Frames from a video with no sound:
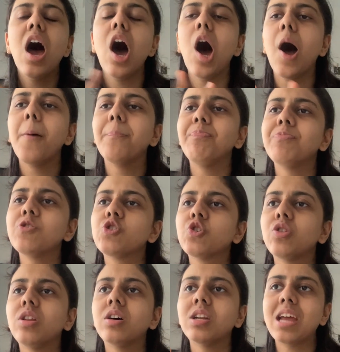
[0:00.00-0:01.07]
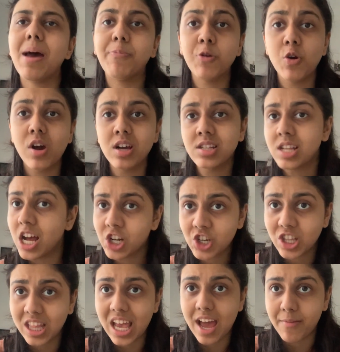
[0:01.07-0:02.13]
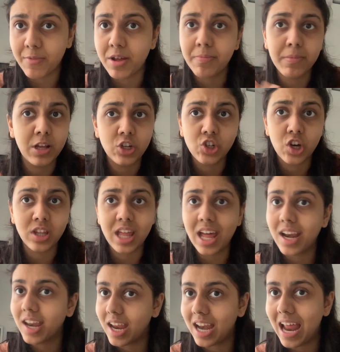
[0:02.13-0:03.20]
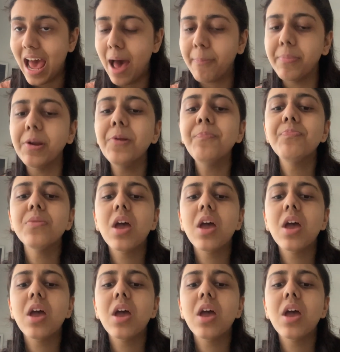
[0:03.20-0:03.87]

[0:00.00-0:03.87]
So the tapioca starch and the amaranth made sure that didn't happen.